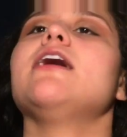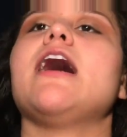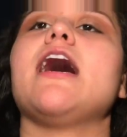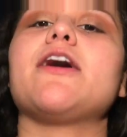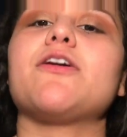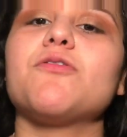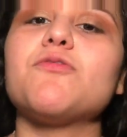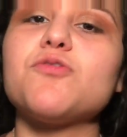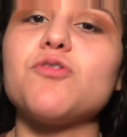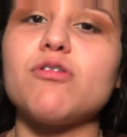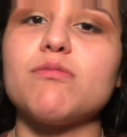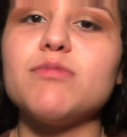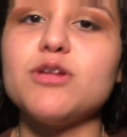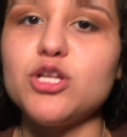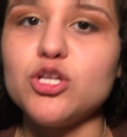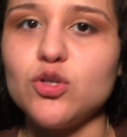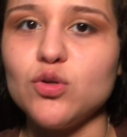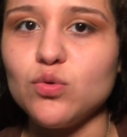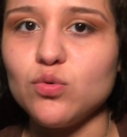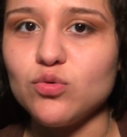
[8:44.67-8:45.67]
I don't
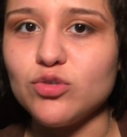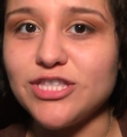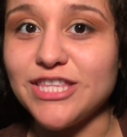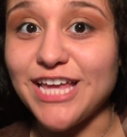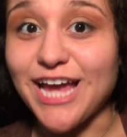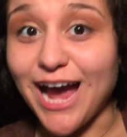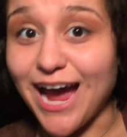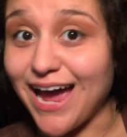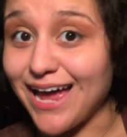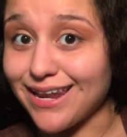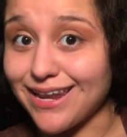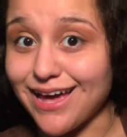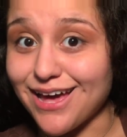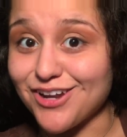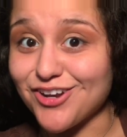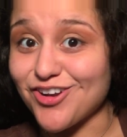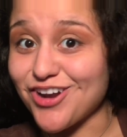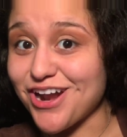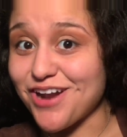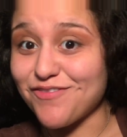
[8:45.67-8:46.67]
normally use the
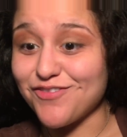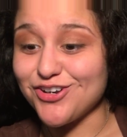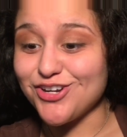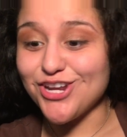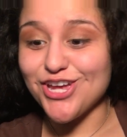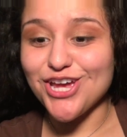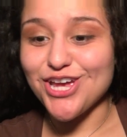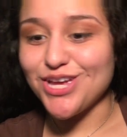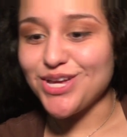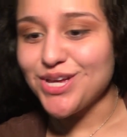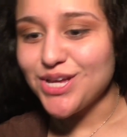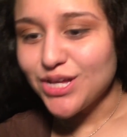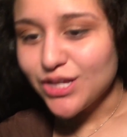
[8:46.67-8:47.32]
eyeliner every day,